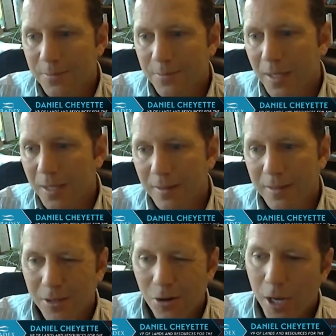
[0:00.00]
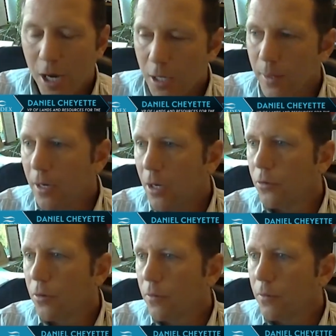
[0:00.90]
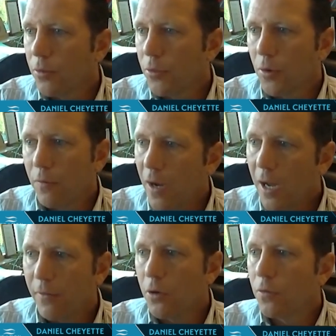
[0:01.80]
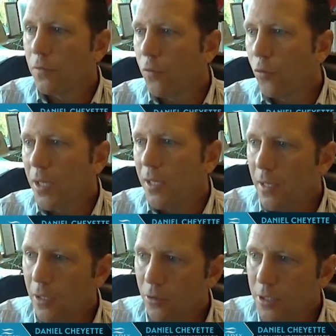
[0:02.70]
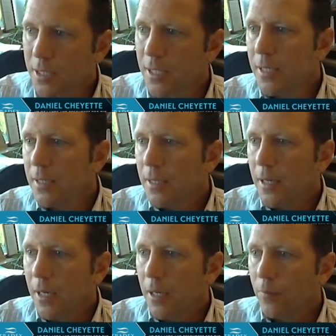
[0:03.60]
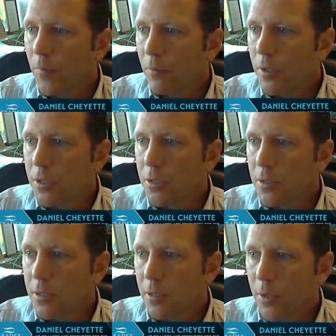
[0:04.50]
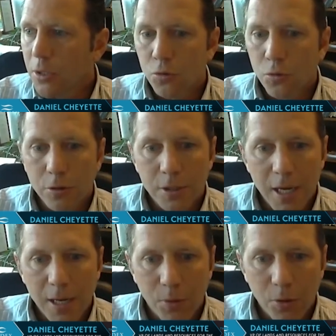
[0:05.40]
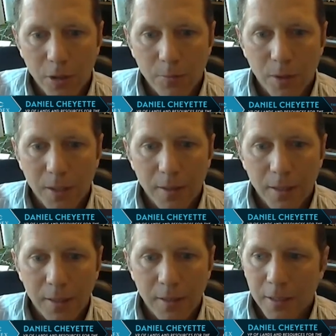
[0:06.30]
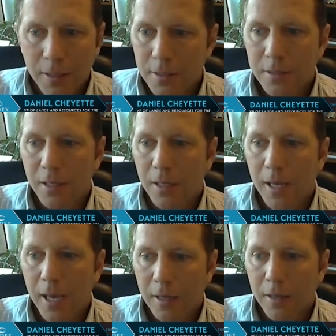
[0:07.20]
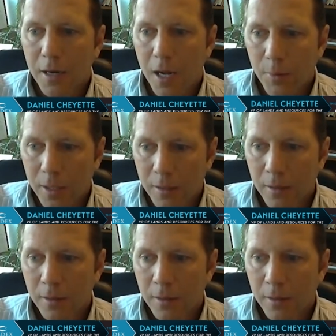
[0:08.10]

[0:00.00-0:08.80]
been, it's going on about 135, 140 years, which is a much shorter time period, but it is the economic